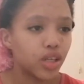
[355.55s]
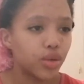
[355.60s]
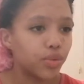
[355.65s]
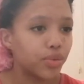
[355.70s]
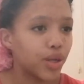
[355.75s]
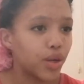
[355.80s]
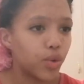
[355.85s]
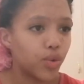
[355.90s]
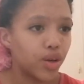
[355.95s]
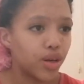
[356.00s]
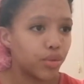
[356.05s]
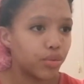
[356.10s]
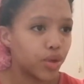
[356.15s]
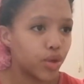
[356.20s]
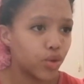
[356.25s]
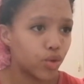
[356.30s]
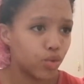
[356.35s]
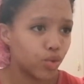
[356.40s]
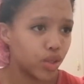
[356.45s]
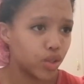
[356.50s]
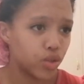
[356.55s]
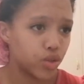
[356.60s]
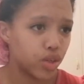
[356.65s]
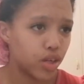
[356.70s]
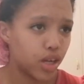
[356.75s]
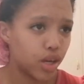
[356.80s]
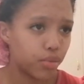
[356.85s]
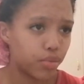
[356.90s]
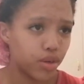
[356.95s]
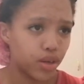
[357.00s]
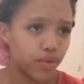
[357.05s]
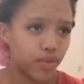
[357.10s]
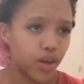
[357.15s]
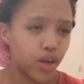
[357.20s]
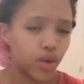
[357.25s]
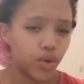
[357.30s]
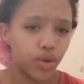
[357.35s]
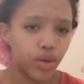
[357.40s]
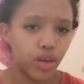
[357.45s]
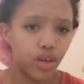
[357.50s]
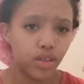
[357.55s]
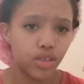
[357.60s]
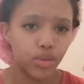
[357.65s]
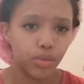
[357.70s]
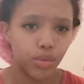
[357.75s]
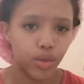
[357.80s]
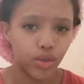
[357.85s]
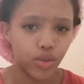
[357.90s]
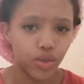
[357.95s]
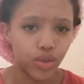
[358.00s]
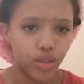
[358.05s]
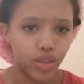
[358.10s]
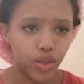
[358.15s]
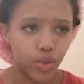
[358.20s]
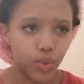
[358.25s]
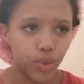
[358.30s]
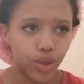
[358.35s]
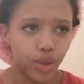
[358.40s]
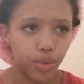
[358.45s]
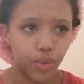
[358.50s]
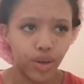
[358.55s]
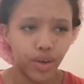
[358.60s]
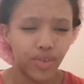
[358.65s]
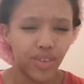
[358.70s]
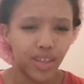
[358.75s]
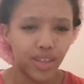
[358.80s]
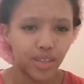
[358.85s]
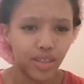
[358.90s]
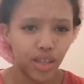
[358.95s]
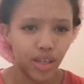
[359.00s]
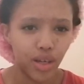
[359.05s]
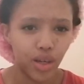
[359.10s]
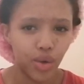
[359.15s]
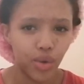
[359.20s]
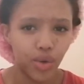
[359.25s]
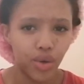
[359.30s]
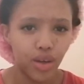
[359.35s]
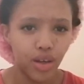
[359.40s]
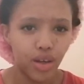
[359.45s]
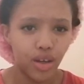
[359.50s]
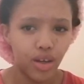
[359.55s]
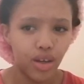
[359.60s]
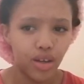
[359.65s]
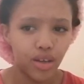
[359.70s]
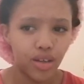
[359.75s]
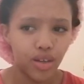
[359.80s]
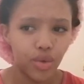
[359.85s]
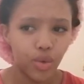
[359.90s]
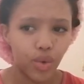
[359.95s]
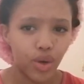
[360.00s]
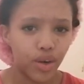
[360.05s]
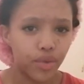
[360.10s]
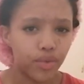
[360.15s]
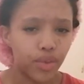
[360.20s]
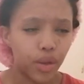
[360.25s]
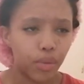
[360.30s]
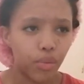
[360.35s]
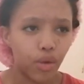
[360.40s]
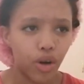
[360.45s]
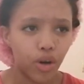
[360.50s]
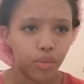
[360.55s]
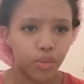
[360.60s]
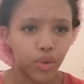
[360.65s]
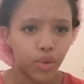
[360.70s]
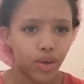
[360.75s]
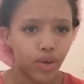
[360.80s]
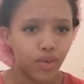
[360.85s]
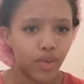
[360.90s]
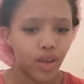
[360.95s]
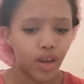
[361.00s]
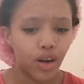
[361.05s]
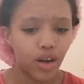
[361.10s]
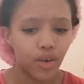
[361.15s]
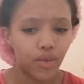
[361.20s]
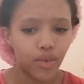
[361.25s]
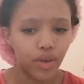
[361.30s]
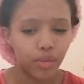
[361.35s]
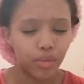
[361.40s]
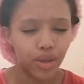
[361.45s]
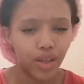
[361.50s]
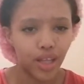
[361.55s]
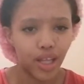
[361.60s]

I'm like, what am I going? What's going to happen if I go and ask somebody to sit with them? What if they say no? What if they mock me? What if they laugh at me?